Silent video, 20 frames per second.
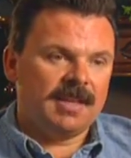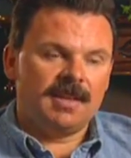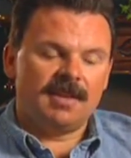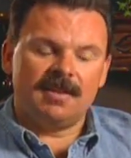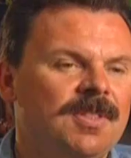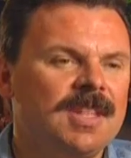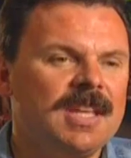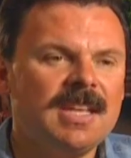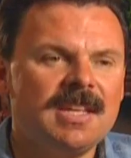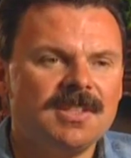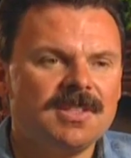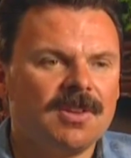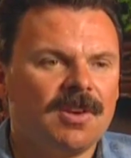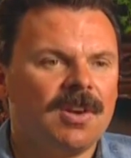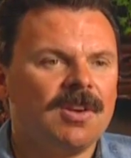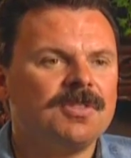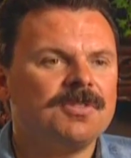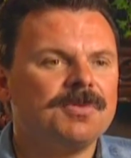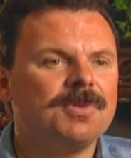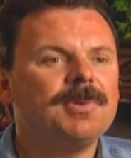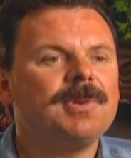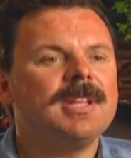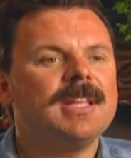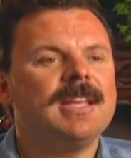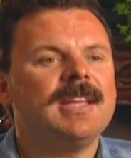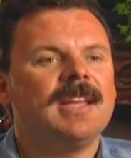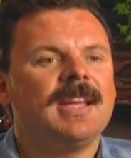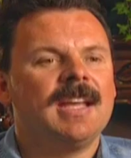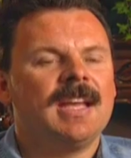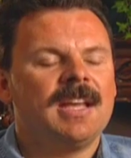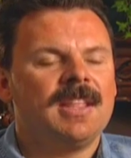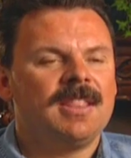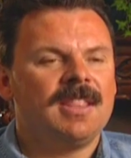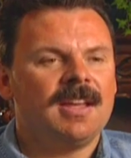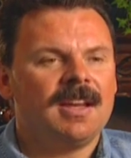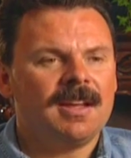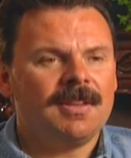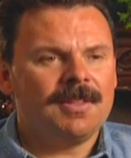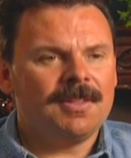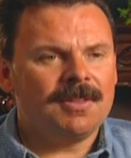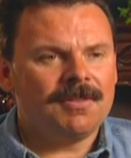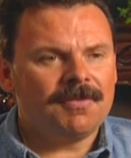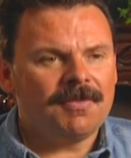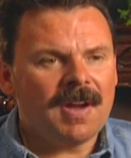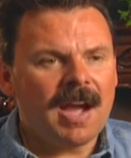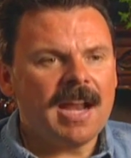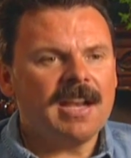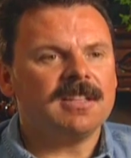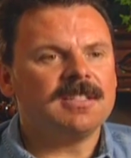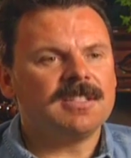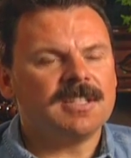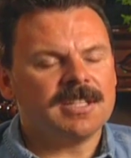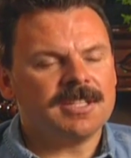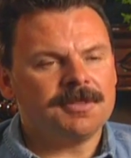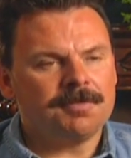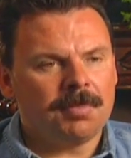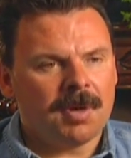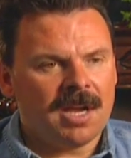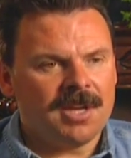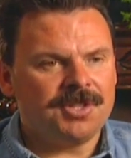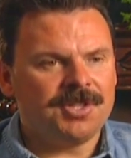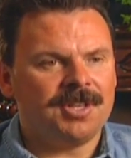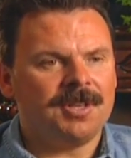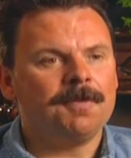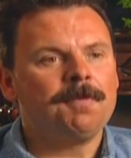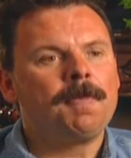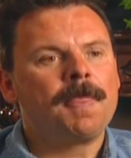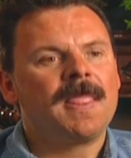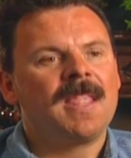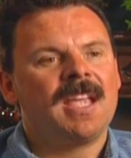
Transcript: These are truly the finest expression